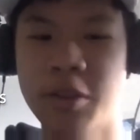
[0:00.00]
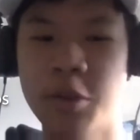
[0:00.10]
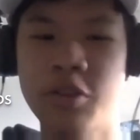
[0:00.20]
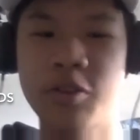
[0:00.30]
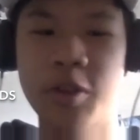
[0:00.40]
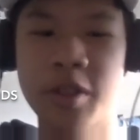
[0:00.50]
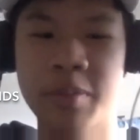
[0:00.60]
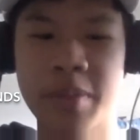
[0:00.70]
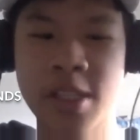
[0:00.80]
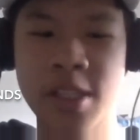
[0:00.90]
North were on a
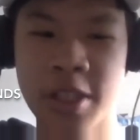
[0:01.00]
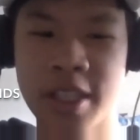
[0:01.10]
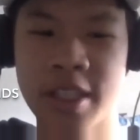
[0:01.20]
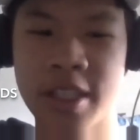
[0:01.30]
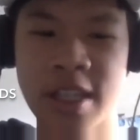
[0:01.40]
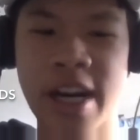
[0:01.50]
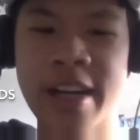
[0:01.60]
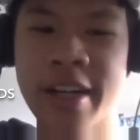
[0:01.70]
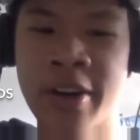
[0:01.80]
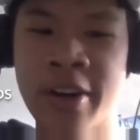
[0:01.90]
big streak,
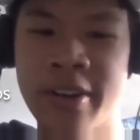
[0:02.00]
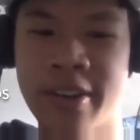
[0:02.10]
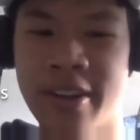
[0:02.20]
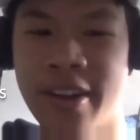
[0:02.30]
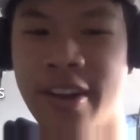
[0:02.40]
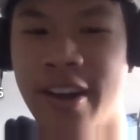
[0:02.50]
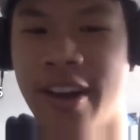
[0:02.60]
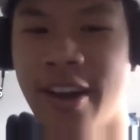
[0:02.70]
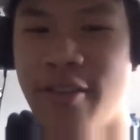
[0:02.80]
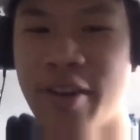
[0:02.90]
9-0.
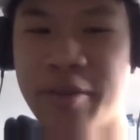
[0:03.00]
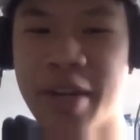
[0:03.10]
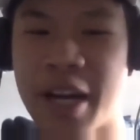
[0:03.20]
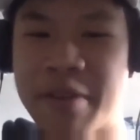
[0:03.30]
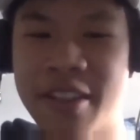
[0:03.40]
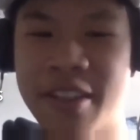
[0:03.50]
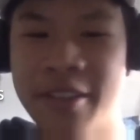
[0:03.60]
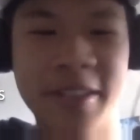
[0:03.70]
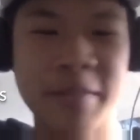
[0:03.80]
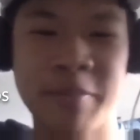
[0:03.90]
Then we
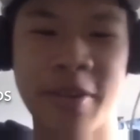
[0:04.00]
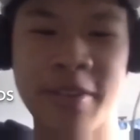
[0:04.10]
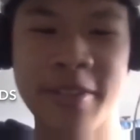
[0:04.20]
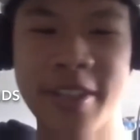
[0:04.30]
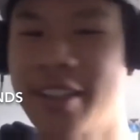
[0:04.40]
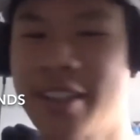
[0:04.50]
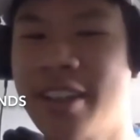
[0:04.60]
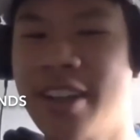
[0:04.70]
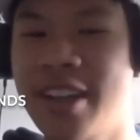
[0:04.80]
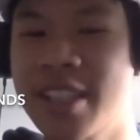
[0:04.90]
absolutely bottled it,
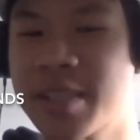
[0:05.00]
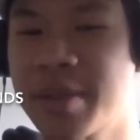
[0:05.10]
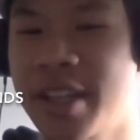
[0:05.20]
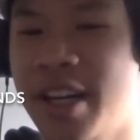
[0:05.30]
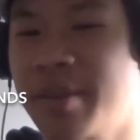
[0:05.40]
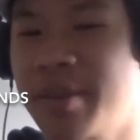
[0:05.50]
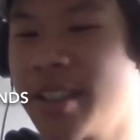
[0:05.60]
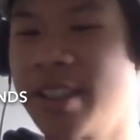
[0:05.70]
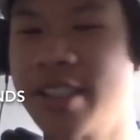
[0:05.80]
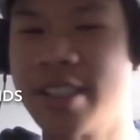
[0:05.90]
and it's pretty
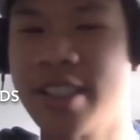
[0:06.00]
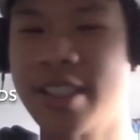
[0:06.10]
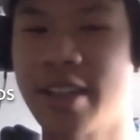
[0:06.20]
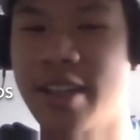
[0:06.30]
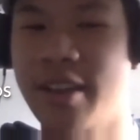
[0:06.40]
heartbreaking to see us get